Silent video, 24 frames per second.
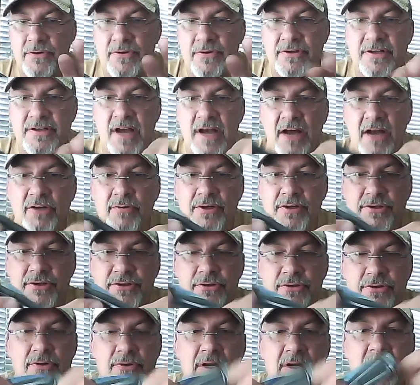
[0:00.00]
the SOG TWITCH
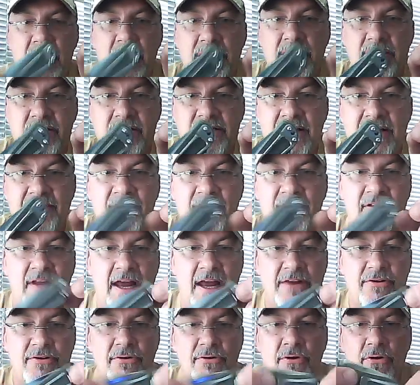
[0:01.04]
II. Does have a
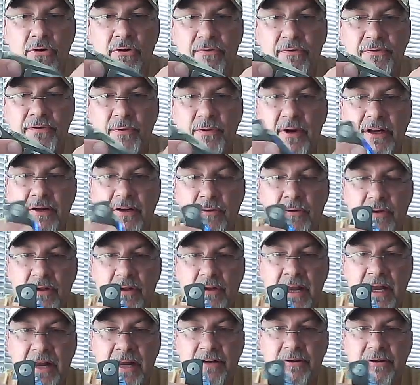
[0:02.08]
lanyard hole if you want to go with the
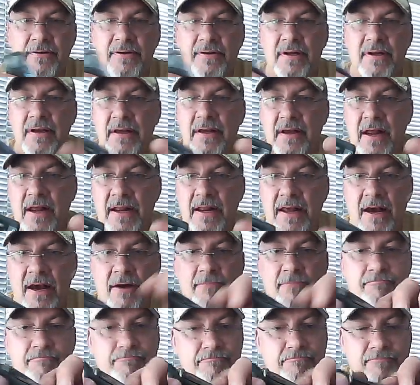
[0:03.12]
lanyard.
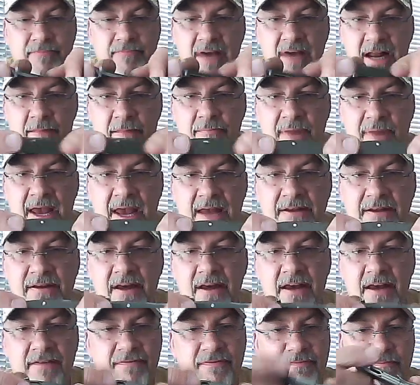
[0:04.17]
Anyhow, not a bad
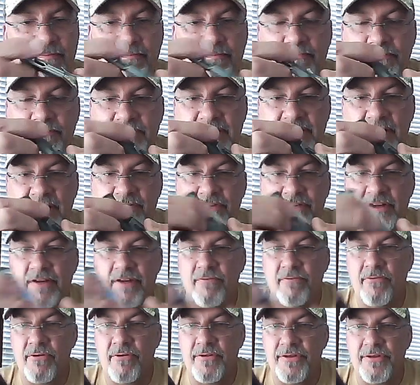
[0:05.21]
knife. Definitely
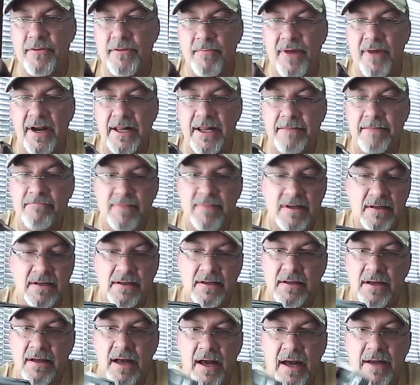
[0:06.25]
worth the money.
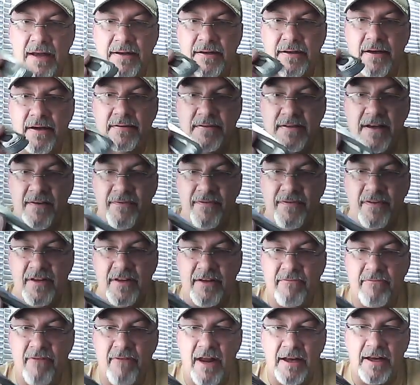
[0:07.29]
I'd
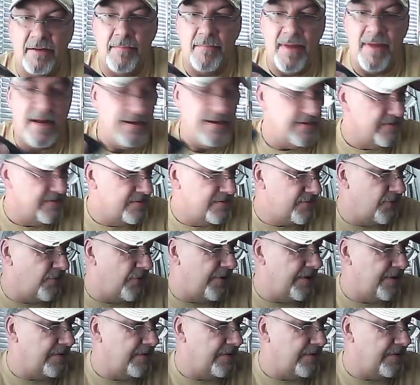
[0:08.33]
definitely recommend it and score